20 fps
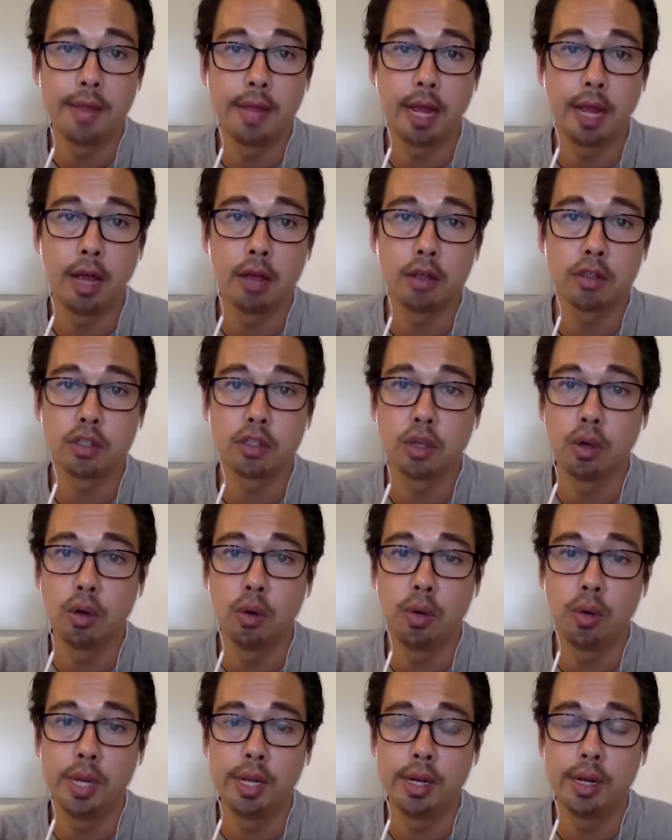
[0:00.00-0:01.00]
I also
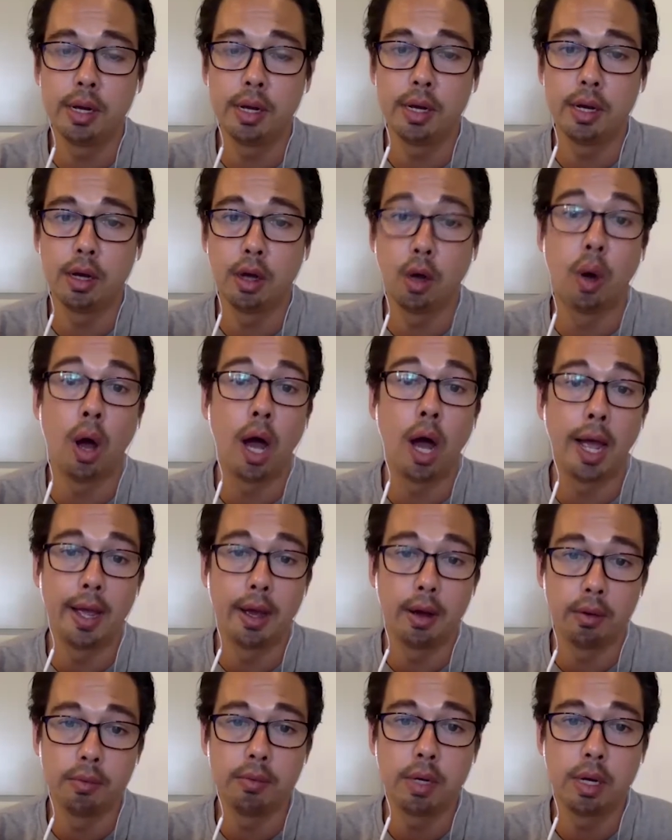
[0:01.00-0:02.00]
own in
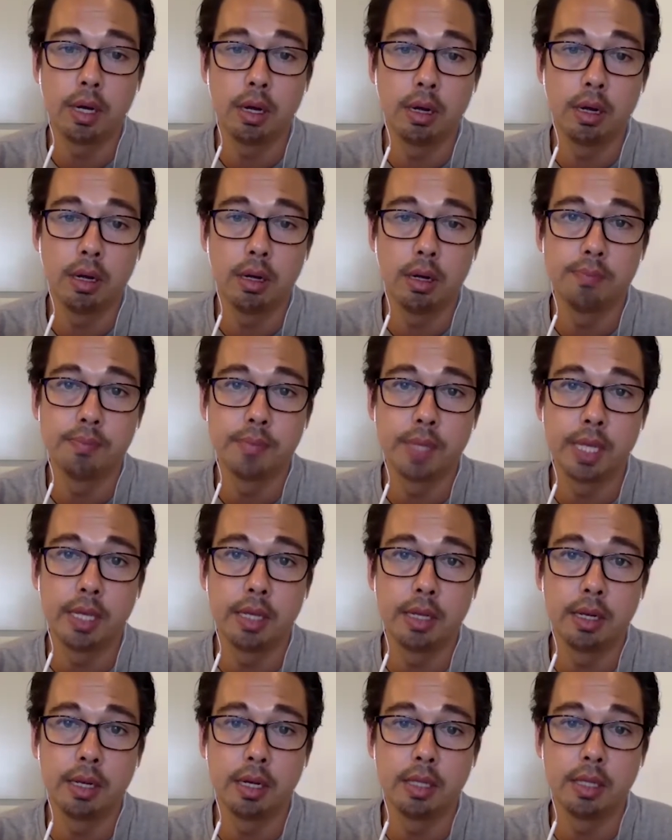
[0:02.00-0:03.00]
Ohio,
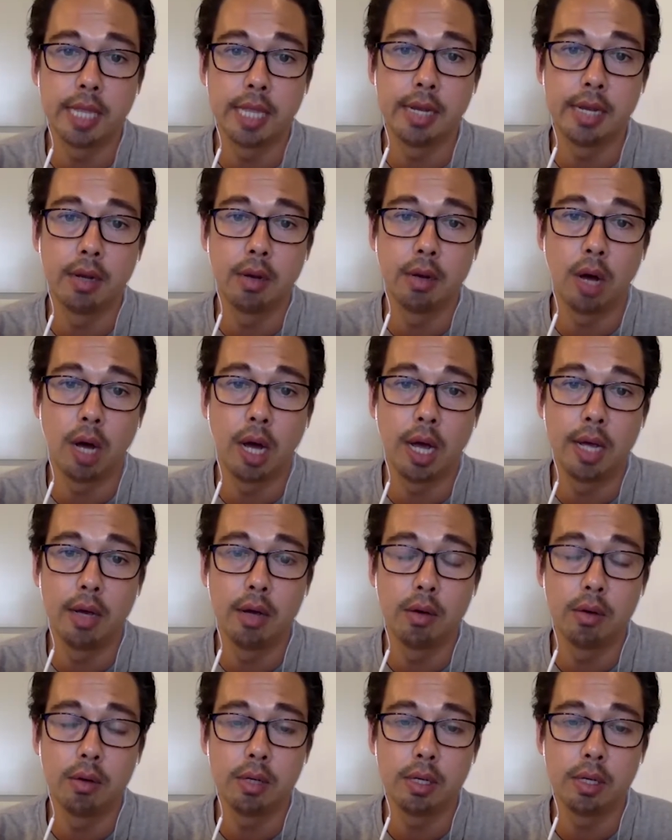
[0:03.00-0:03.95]
in Dayton, Ohio.